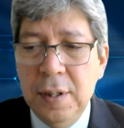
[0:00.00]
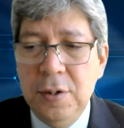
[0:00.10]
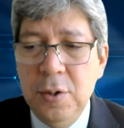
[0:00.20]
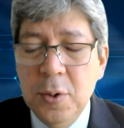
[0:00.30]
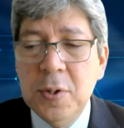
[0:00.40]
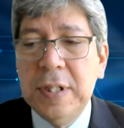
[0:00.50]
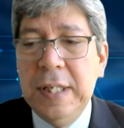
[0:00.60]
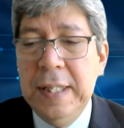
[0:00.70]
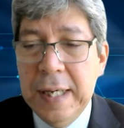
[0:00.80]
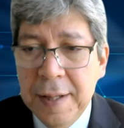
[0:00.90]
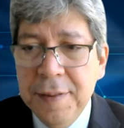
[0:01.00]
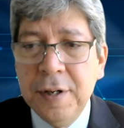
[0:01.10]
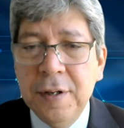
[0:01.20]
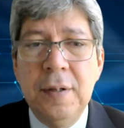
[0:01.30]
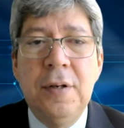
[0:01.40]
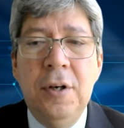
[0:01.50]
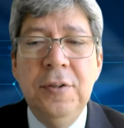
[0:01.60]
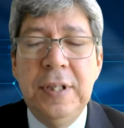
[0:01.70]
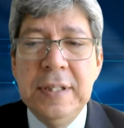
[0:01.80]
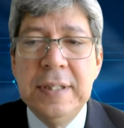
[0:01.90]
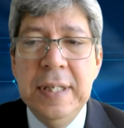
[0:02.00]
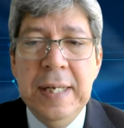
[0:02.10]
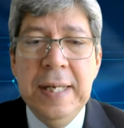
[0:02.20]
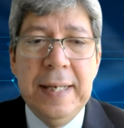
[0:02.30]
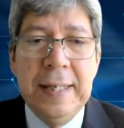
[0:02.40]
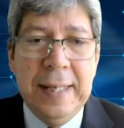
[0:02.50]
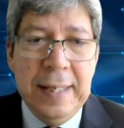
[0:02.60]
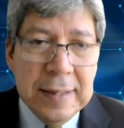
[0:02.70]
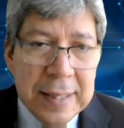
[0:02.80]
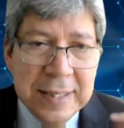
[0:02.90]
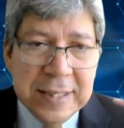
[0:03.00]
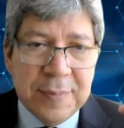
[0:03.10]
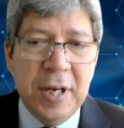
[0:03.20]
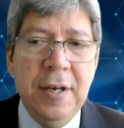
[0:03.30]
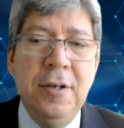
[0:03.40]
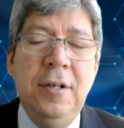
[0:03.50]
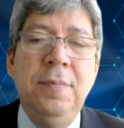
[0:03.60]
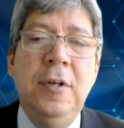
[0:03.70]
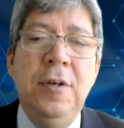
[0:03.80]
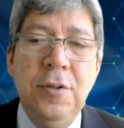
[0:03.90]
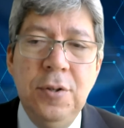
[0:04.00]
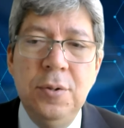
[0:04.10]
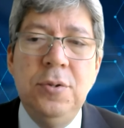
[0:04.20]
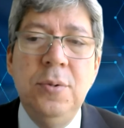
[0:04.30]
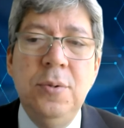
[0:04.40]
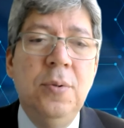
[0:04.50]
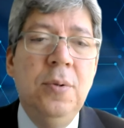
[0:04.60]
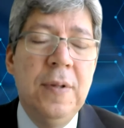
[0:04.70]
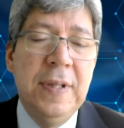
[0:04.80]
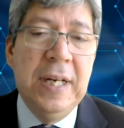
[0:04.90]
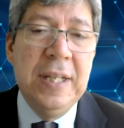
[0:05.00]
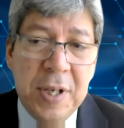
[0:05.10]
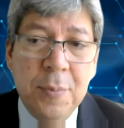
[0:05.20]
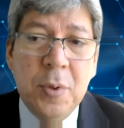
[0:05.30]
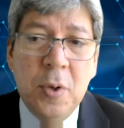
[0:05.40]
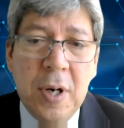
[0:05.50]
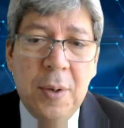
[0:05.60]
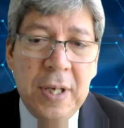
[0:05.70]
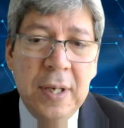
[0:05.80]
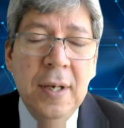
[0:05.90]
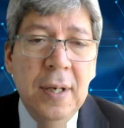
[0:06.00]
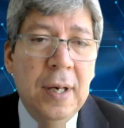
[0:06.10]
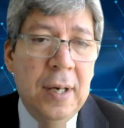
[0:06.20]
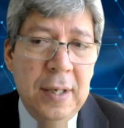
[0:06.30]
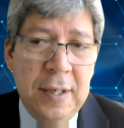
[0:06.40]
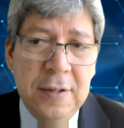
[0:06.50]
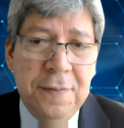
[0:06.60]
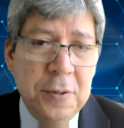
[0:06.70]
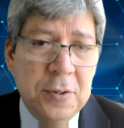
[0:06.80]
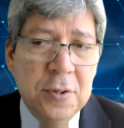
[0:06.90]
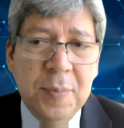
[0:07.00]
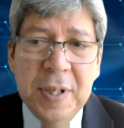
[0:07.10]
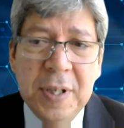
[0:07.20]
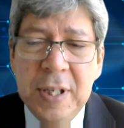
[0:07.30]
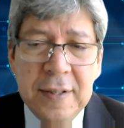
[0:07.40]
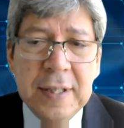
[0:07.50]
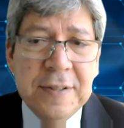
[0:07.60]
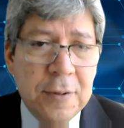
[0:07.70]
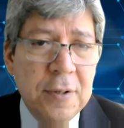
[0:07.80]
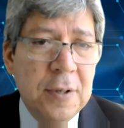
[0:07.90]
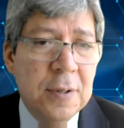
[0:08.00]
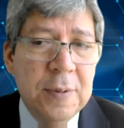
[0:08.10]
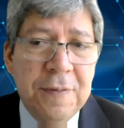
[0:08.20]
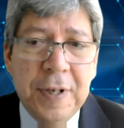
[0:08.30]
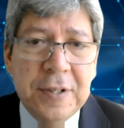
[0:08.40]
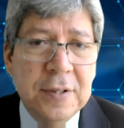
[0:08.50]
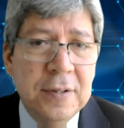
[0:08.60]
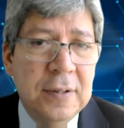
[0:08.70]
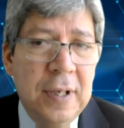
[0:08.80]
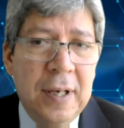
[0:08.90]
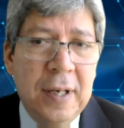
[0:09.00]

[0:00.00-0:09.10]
used in other contexts that can inspire you to do that better programming in the future. But many thanks for your reflection.